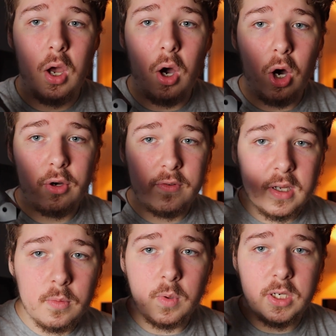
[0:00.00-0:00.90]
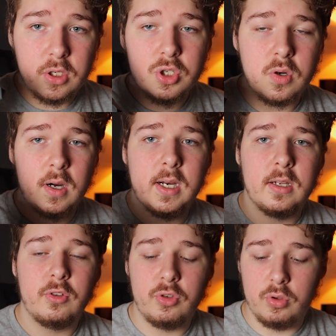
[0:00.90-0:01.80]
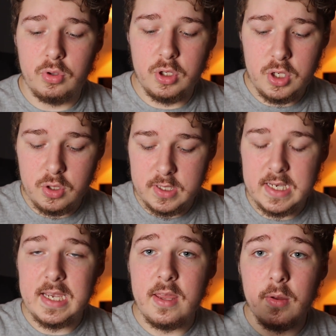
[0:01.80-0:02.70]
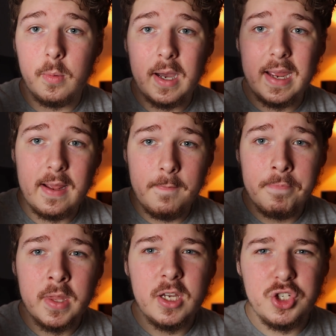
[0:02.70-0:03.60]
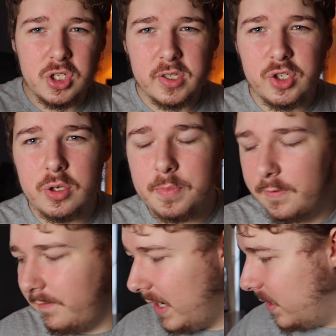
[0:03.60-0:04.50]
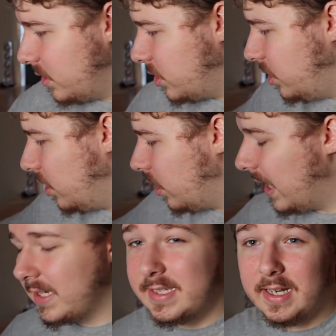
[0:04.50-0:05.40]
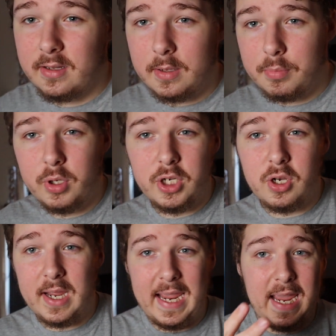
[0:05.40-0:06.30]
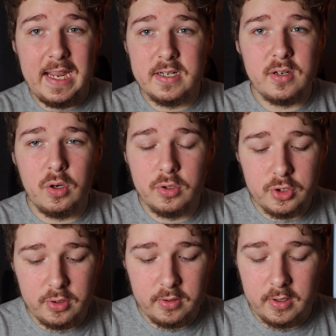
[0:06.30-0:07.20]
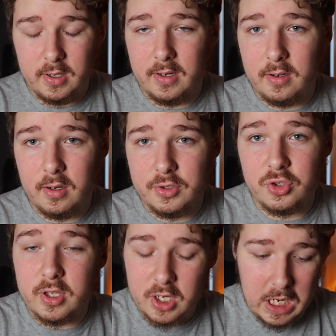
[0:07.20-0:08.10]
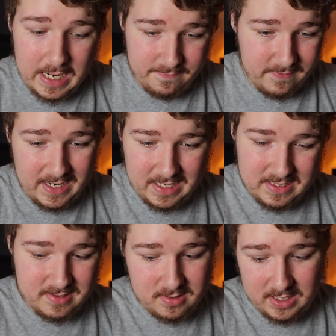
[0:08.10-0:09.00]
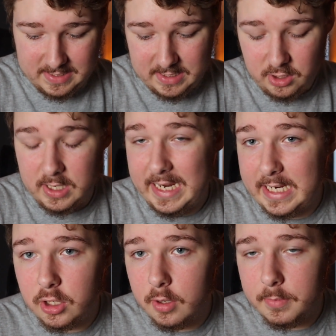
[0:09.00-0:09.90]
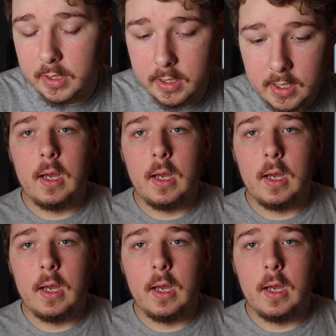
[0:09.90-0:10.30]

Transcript: of it when you're trying to use it either way, just to prevent, you know, accidentally putting your hand onto the knife and slicing your hand open.